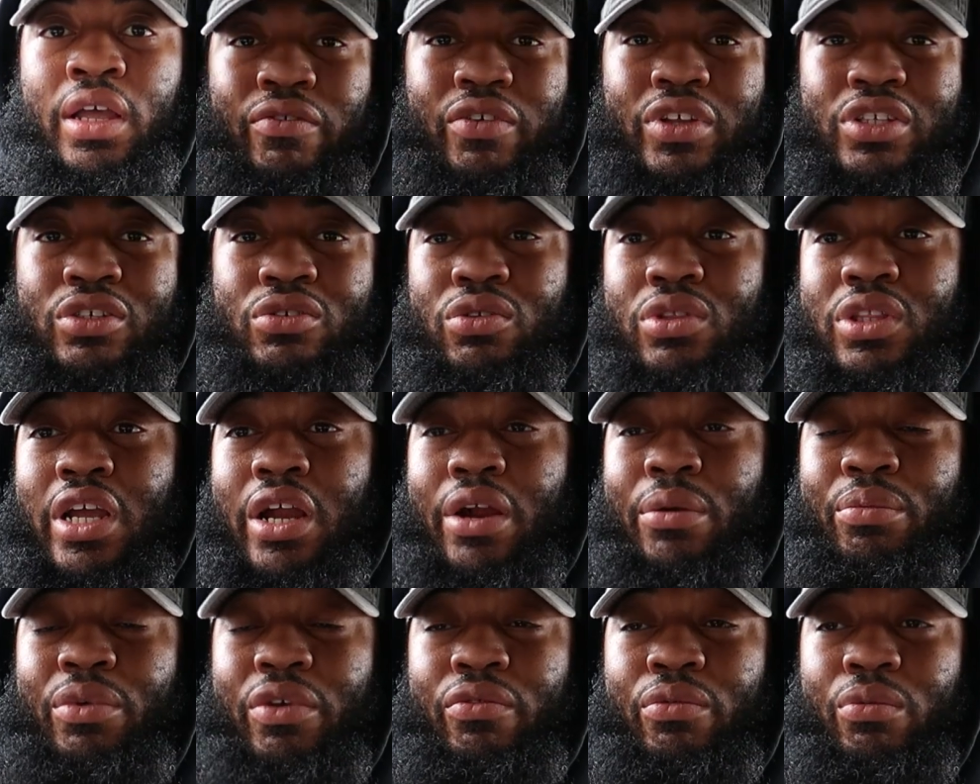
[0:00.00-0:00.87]
Physical
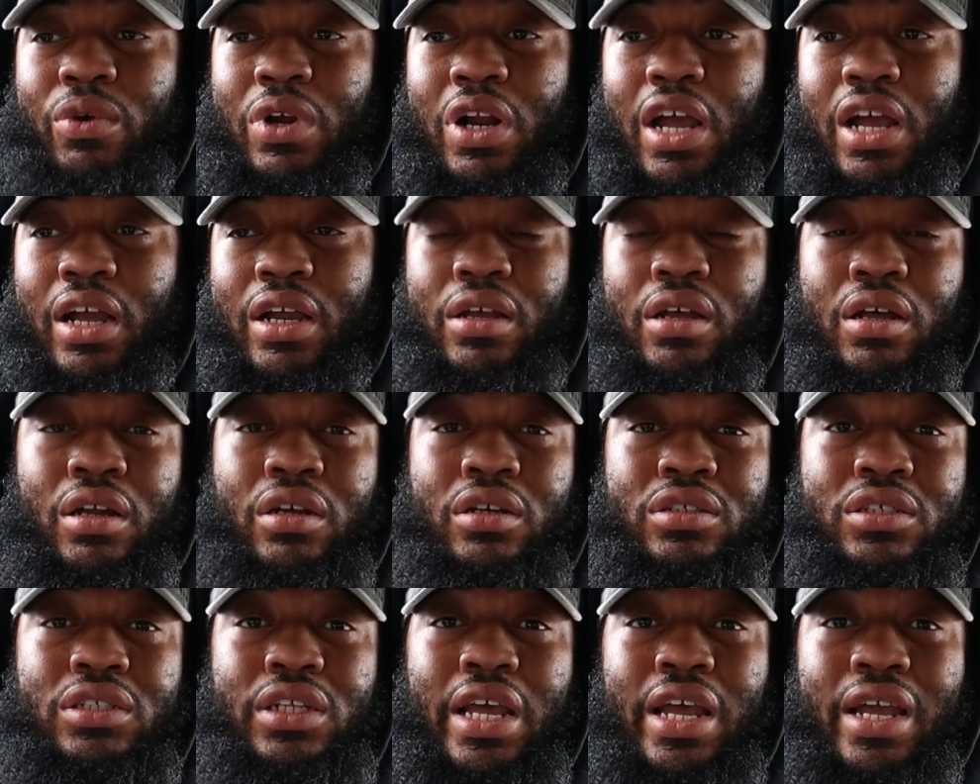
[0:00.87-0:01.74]
therapy, from what I
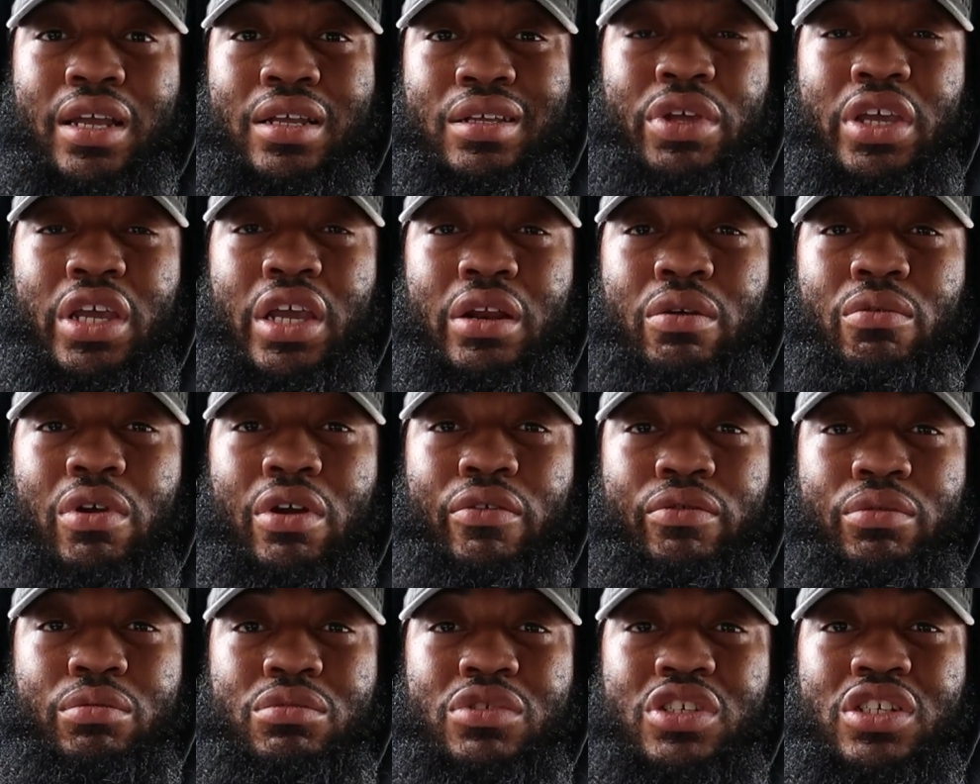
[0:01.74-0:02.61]
understand, can be anywhere
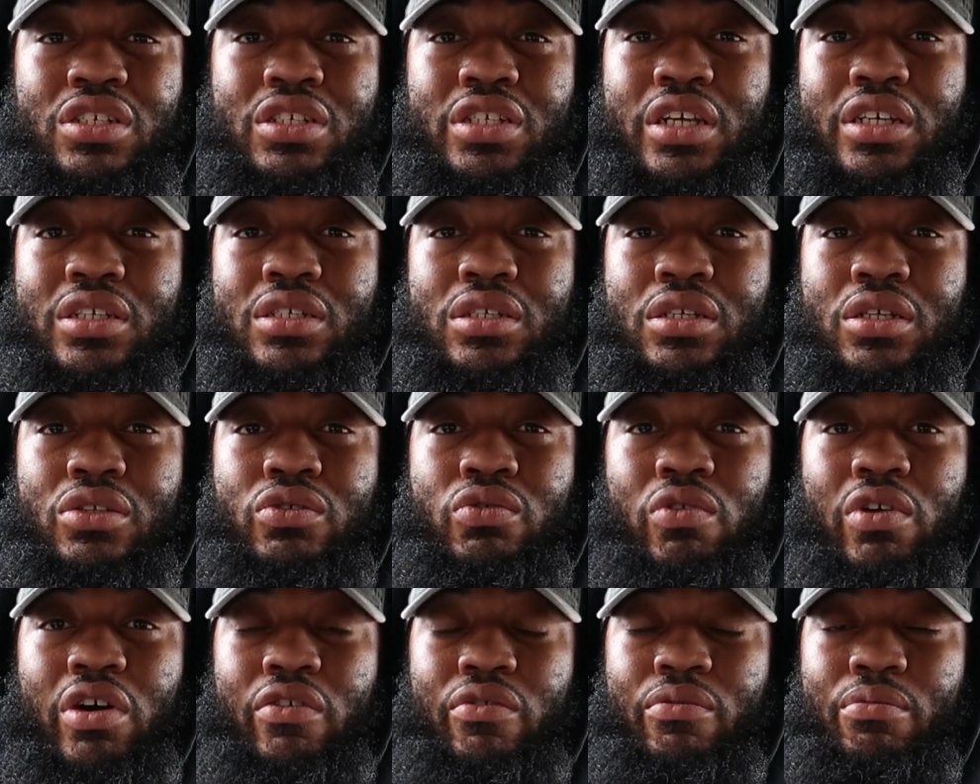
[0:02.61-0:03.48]
from six to
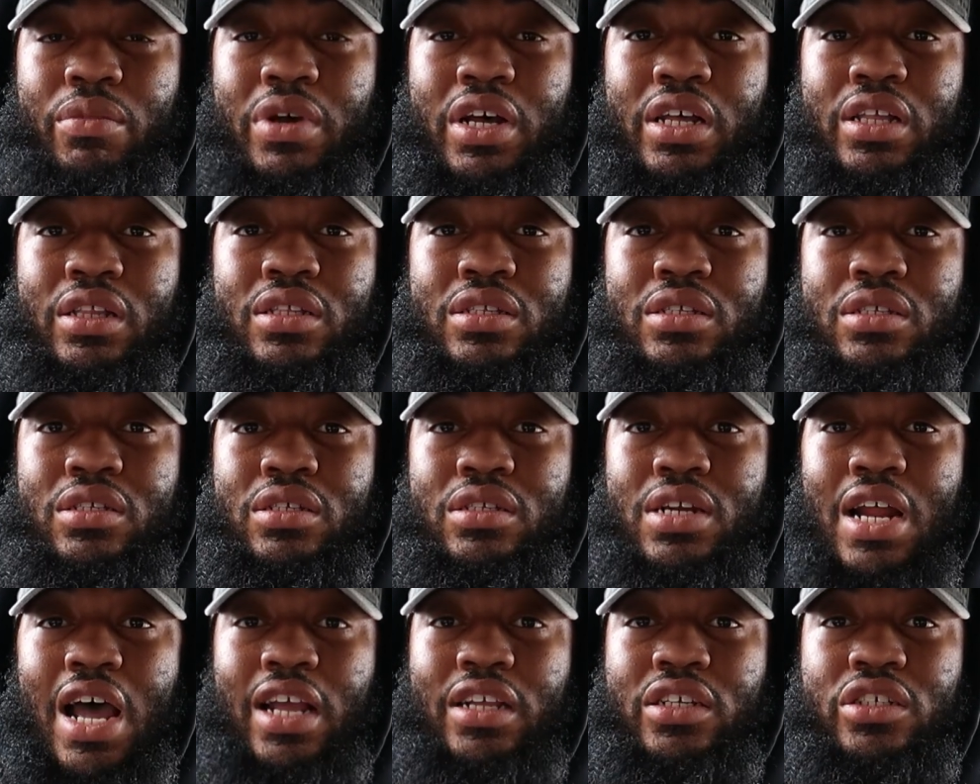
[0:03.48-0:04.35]
12 months.
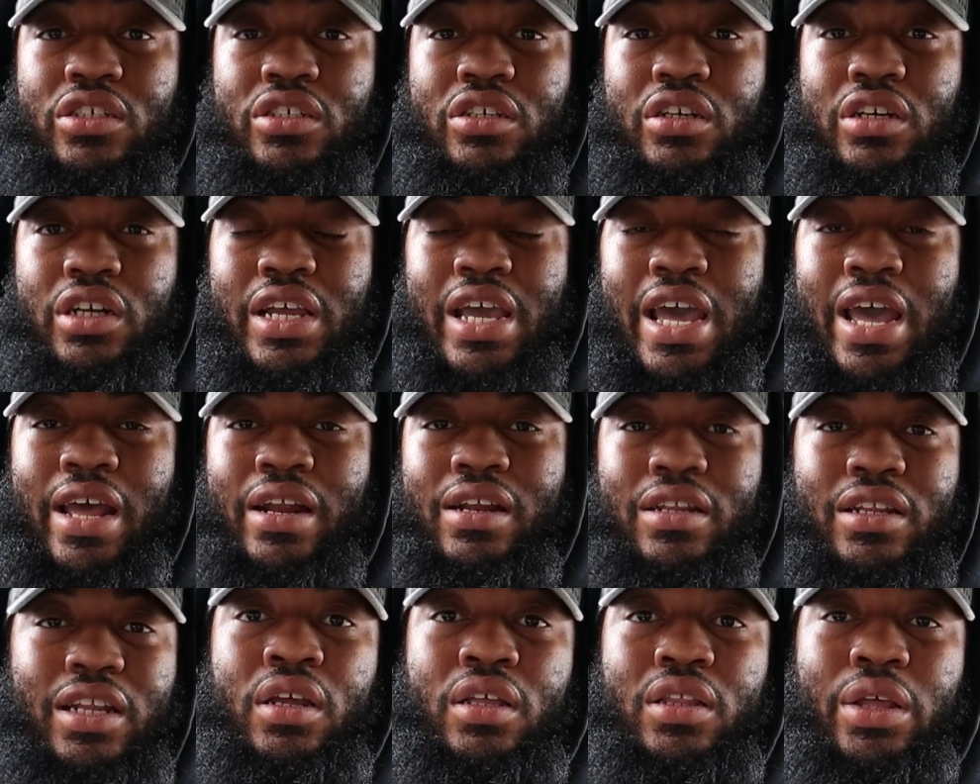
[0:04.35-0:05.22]
Not sure
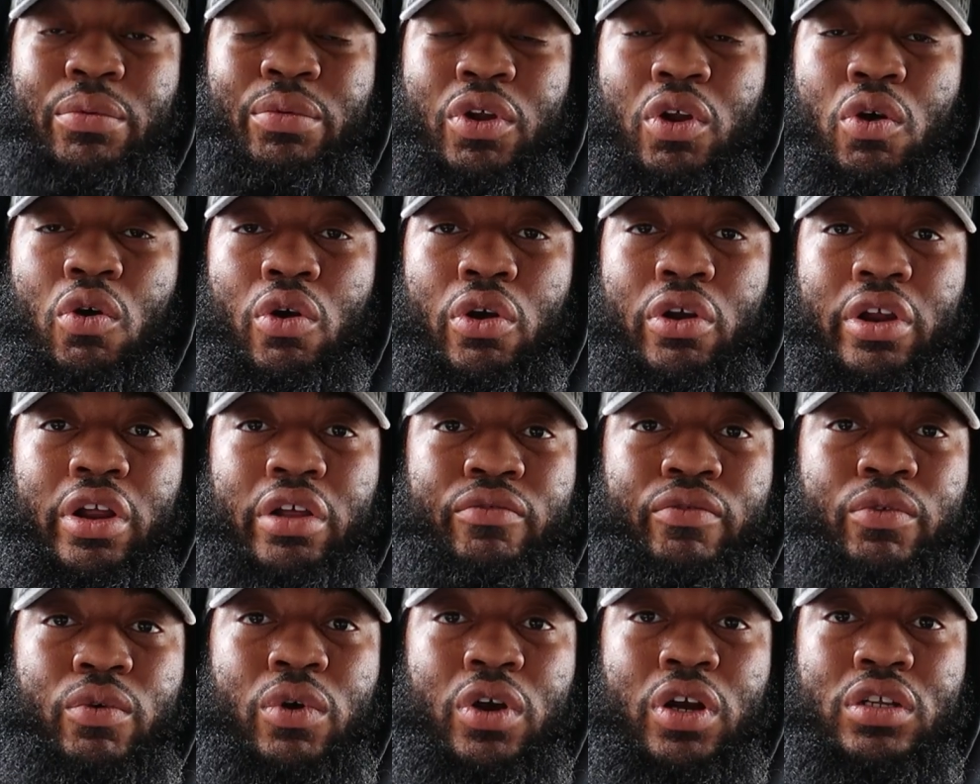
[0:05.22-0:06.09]
yet. They put an order
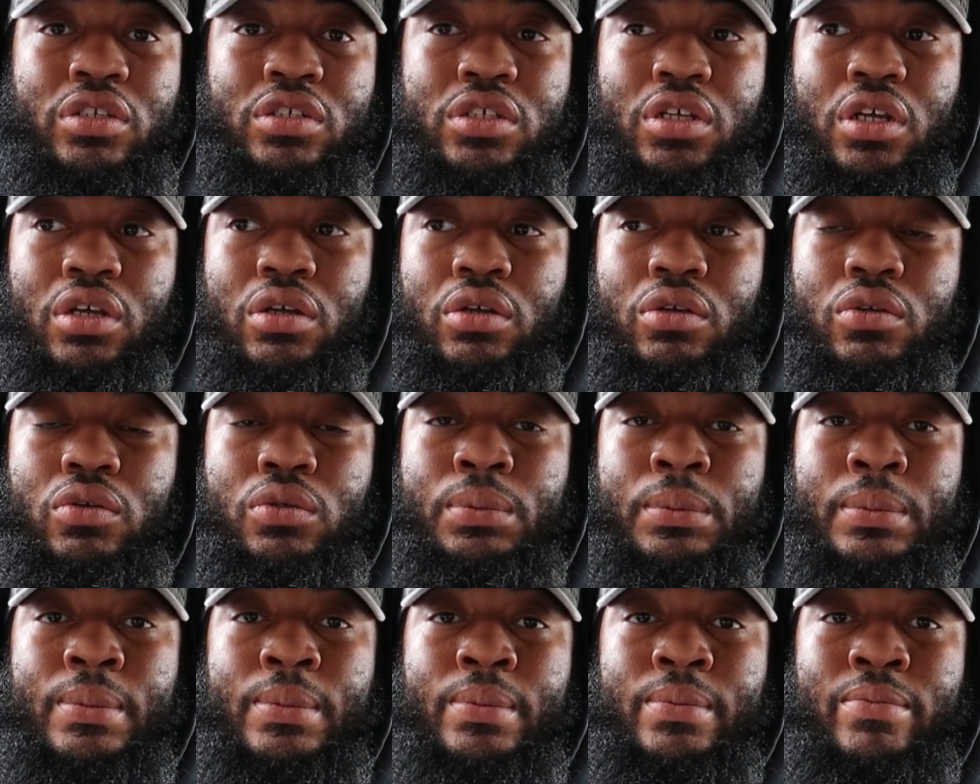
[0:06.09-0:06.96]
in for it.
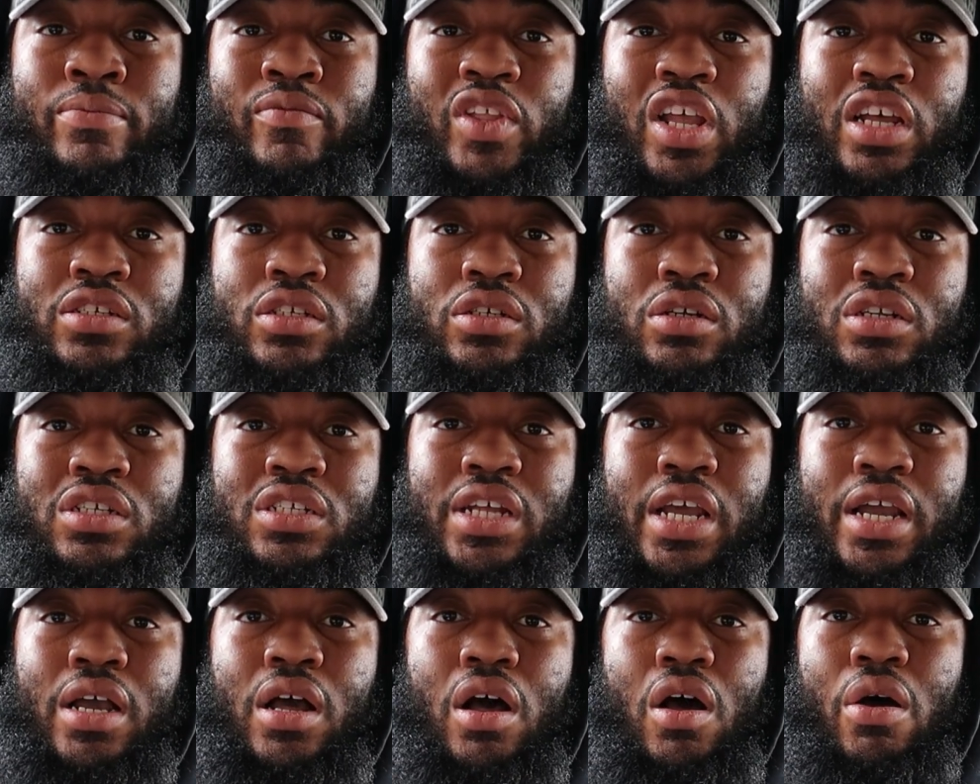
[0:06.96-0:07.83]
So, as soon as
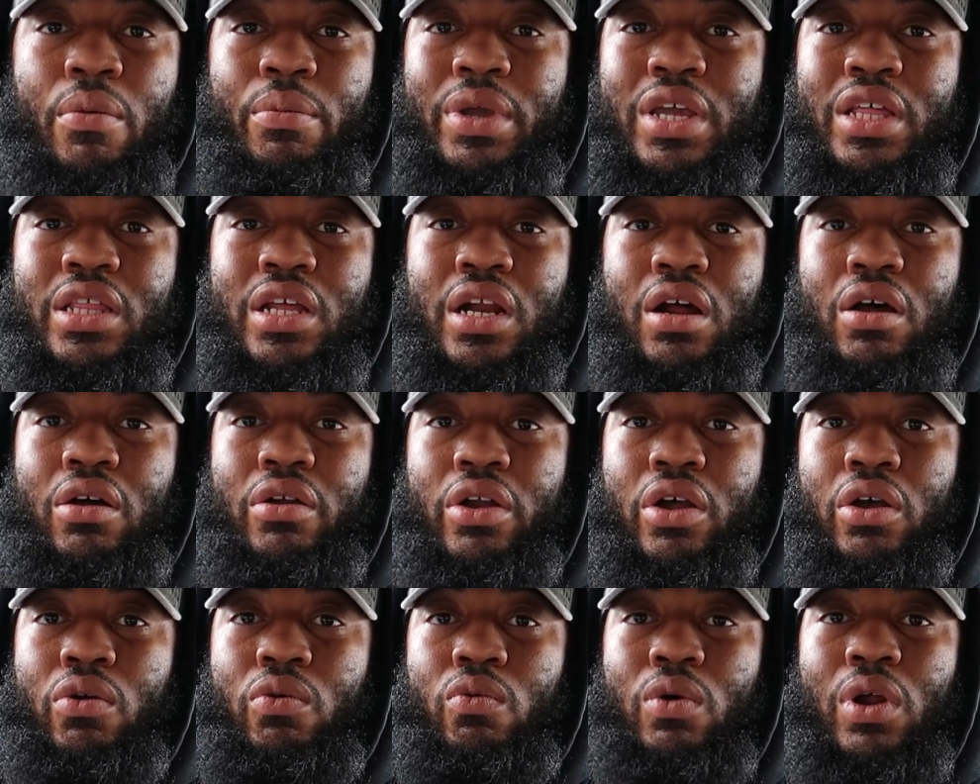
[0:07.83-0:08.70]
they call me, then I'll
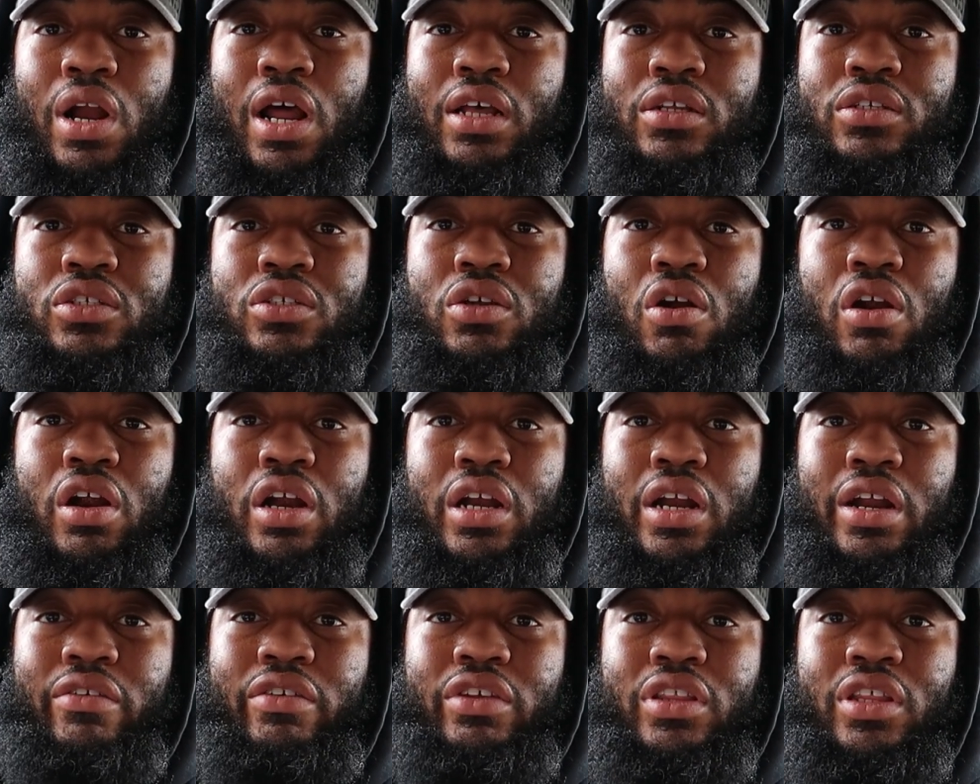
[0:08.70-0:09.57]
know when I start
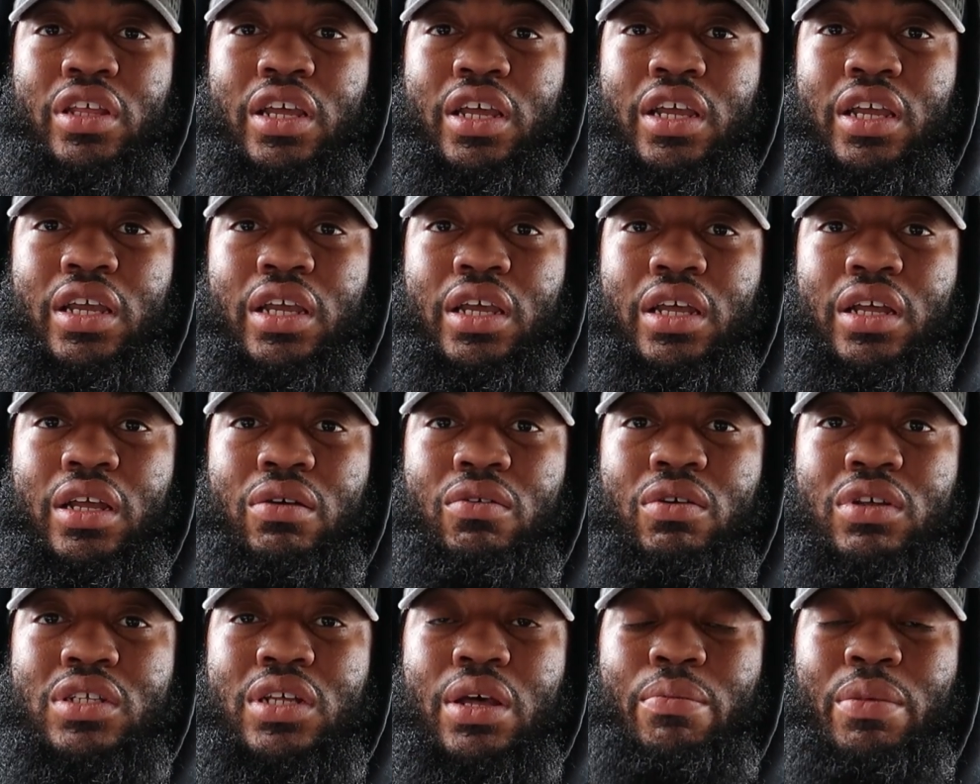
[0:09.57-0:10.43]
and everything.
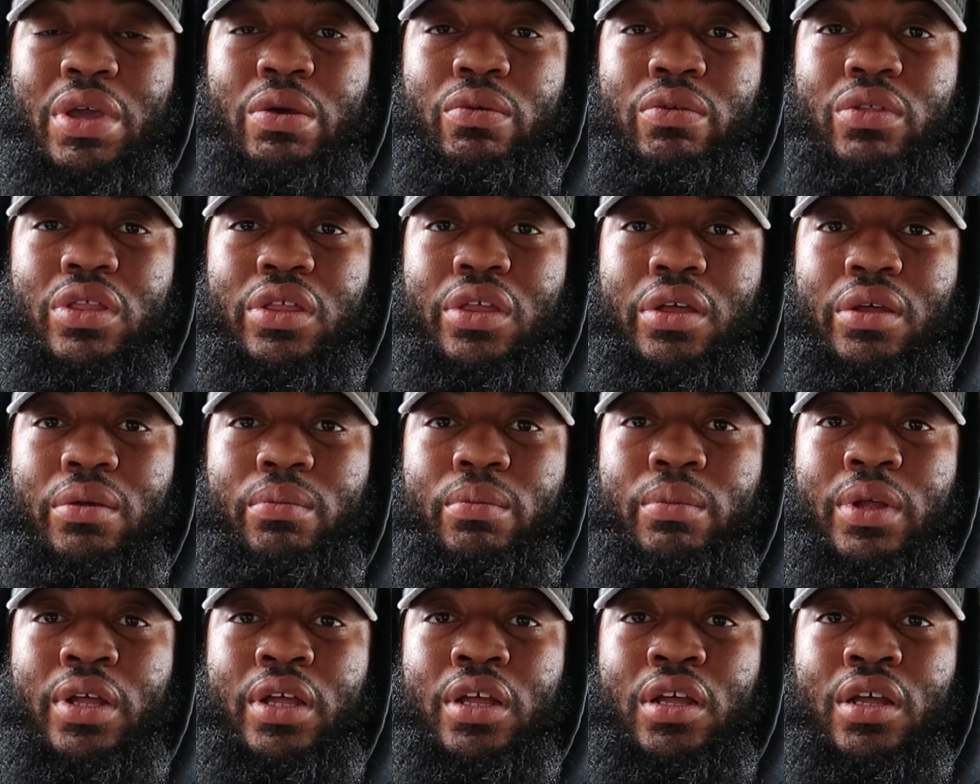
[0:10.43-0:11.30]
And once I meet with
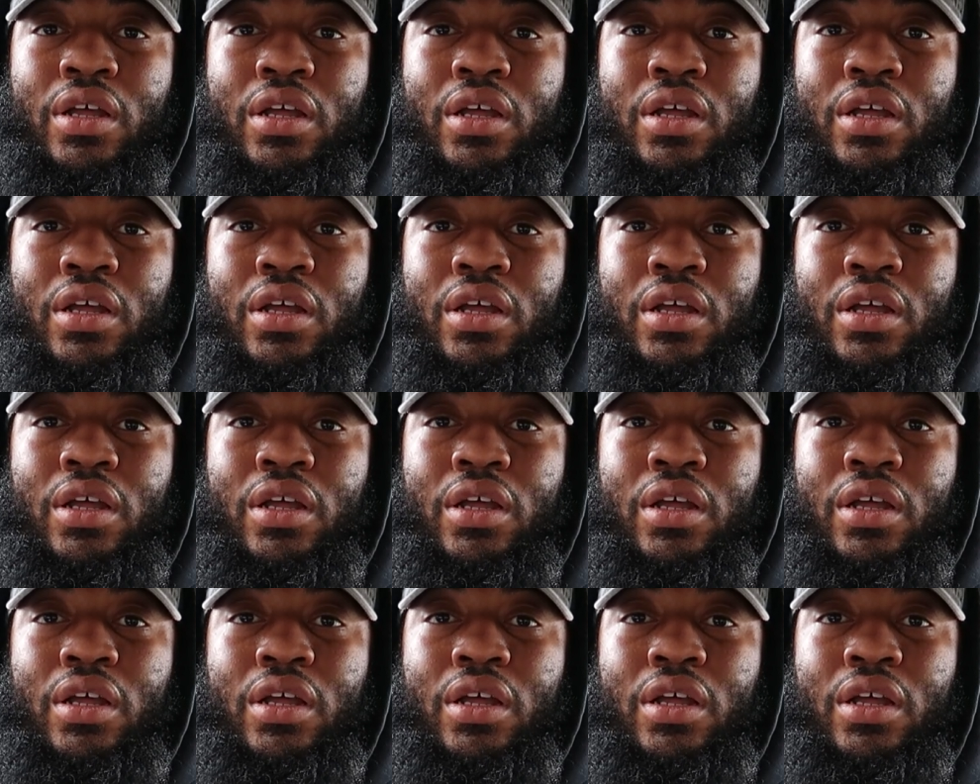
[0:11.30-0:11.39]
them,